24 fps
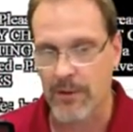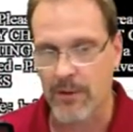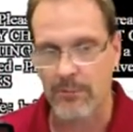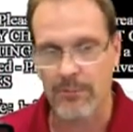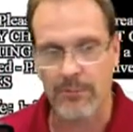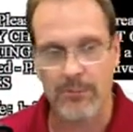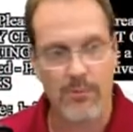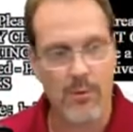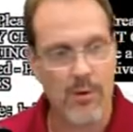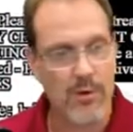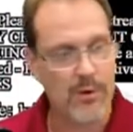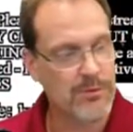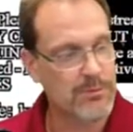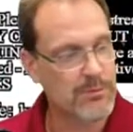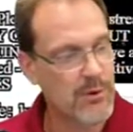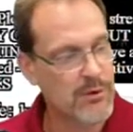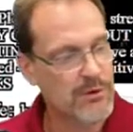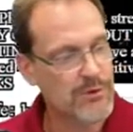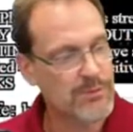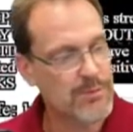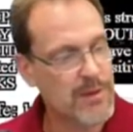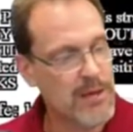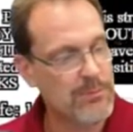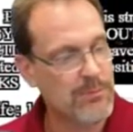and most
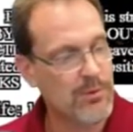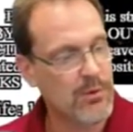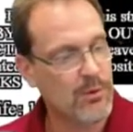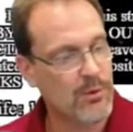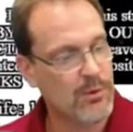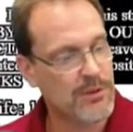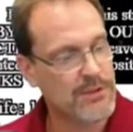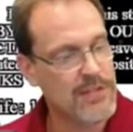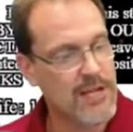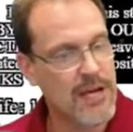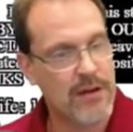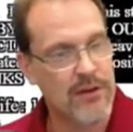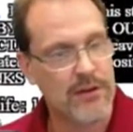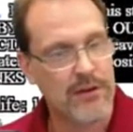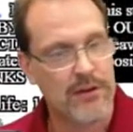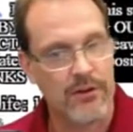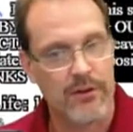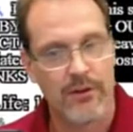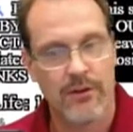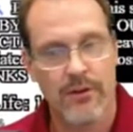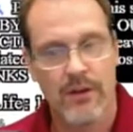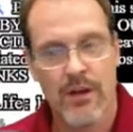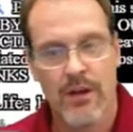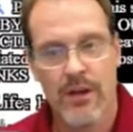most people will tell
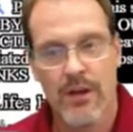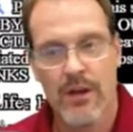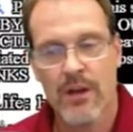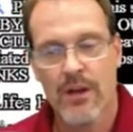you